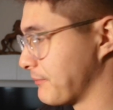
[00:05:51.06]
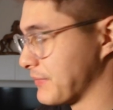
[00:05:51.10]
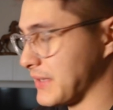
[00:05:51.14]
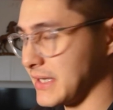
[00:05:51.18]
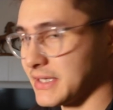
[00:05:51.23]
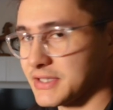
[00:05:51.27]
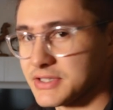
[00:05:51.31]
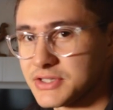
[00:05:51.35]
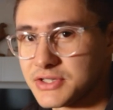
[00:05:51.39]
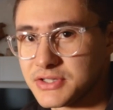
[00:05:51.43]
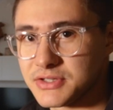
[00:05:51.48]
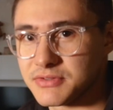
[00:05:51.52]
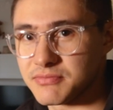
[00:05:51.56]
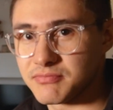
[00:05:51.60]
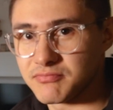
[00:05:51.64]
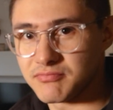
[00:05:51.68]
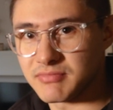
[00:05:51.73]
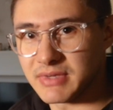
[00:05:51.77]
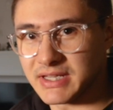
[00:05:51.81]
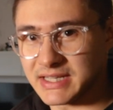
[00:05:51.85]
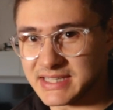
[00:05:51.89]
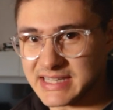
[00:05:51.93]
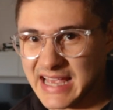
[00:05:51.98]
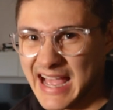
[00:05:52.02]
it's
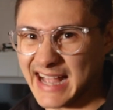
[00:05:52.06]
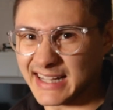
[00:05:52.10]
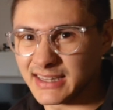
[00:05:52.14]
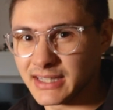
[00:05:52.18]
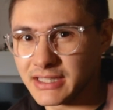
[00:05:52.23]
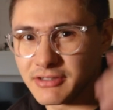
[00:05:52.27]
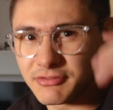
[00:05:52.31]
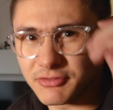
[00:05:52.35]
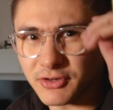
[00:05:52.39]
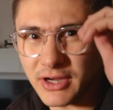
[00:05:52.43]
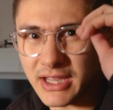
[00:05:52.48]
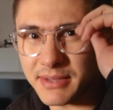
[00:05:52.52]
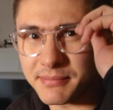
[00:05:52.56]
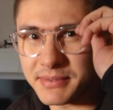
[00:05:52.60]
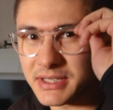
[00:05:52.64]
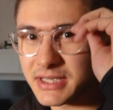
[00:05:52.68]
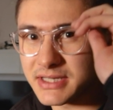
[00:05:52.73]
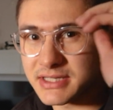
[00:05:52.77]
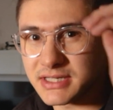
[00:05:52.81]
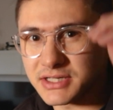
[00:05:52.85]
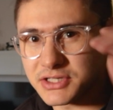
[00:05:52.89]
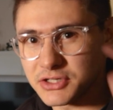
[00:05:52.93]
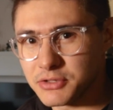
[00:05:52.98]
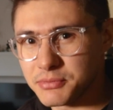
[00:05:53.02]
exactly for
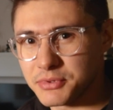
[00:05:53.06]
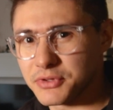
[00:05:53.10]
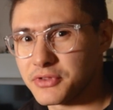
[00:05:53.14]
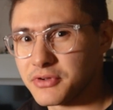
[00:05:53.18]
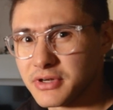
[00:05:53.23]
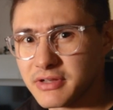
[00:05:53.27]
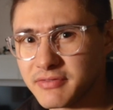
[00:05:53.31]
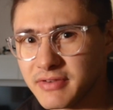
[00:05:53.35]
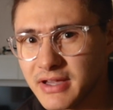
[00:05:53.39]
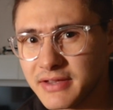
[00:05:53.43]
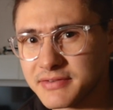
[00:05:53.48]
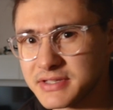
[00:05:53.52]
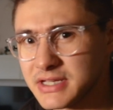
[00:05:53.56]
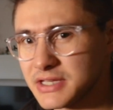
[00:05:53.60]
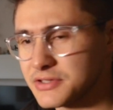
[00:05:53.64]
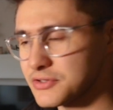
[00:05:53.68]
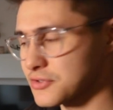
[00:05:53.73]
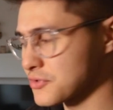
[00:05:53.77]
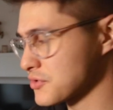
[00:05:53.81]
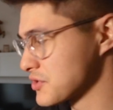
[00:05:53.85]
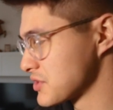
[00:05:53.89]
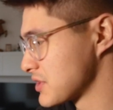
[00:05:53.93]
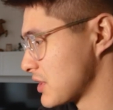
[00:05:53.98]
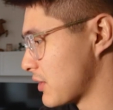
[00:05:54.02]
APS-C Super 35
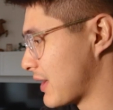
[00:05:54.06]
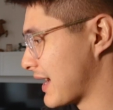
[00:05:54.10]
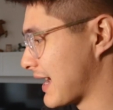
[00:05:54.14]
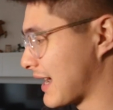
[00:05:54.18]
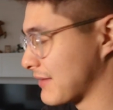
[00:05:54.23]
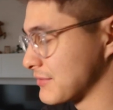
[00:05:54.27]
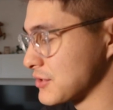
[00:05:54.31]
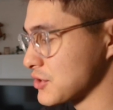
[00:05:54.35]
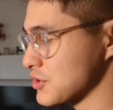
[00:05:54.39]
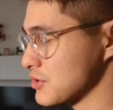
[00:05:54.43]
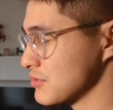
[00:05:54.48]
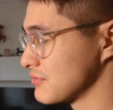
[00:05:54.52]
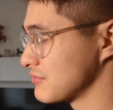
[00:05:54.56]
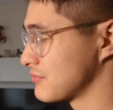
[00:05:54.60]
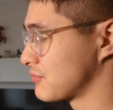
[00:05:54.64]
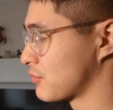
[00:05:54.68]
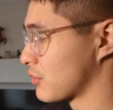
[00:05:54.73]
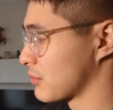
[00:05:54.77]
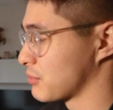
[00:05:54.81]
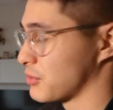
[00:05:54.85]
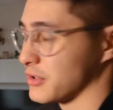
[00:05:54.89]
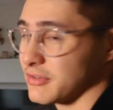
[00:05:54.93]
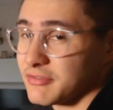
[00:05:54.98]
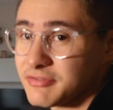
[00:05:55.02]
sensors, so I have to shoot in
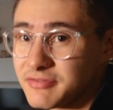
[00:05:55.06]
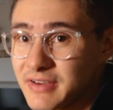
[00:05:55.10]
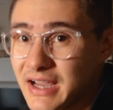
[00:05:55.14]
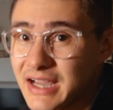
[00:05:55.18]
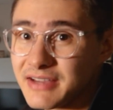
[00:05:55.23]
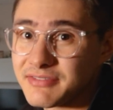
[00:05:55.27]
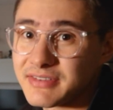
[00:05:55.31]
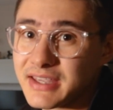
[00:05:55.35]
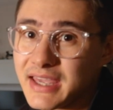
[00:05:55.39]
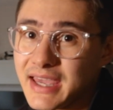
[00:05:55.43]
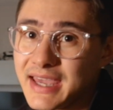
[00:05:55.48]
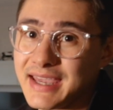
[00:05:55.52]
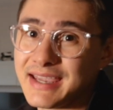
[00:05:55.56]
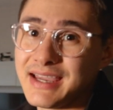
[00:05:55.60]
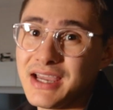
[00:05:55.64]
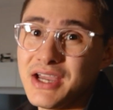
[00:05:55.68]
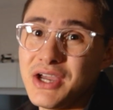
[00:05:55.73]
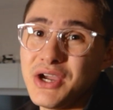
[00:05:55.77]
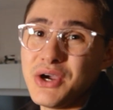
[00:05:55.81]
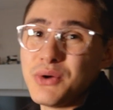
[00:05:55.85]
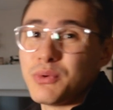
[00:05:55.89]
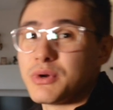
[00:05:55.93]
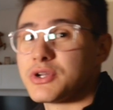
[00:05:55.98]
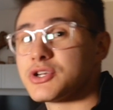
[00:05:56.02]
4.5K,
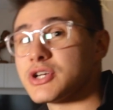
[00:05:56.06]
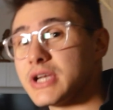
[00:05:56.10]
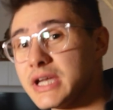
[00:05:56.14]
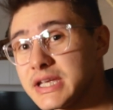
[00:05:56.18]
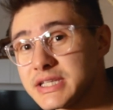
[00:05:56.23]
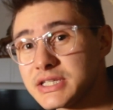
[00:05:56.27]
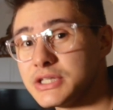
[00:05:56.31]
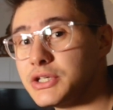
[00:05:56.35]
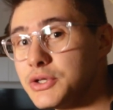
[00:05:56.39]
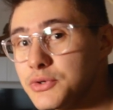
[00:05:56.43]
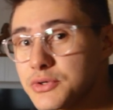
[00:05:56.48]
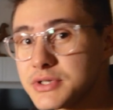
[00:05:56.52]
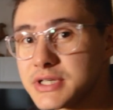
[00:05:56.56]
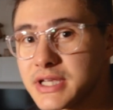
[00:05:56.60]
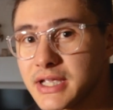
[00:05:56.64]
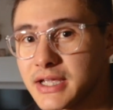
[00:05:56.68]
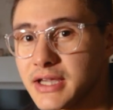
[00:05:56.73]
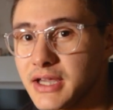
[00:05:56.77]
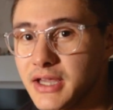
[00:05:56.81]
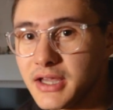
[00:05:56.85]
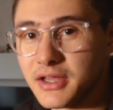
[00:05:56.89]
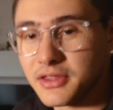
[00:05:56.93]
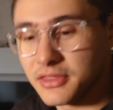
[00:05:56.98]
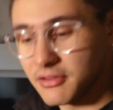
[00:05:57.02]
which isn't
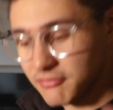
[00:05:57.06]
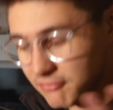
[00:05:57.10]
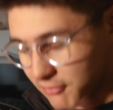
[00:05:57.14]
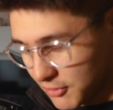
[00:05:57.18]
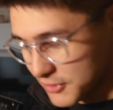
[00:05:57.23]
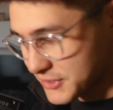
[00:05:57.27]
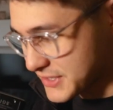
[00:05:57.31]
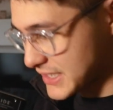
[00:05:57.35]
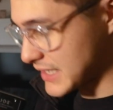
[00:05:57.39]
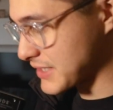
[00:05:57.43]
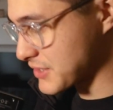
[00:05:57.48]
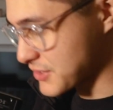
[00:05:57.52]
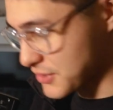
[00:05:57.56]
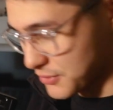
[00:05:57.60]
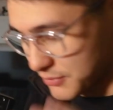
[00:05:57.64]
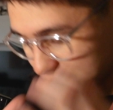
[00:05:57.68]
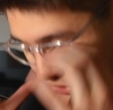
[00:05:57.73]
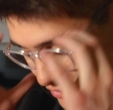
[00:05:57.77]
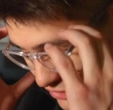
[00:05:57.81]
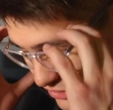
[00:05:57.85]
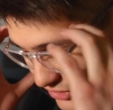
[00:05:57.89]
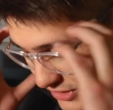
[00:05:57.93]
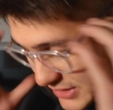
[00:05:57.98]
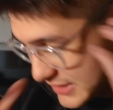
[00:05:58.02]
using the full sensor,
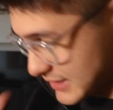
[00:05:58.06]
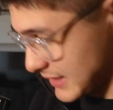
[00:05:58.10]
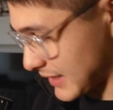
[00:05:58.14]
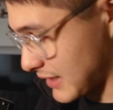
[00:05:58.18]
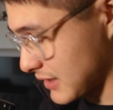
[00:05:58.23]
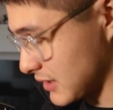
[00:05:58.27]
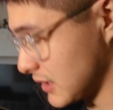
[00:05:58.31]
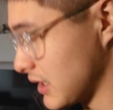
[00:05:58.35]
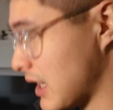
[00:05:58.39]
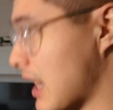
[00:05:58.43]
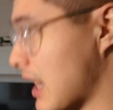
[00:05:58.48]
which is just like,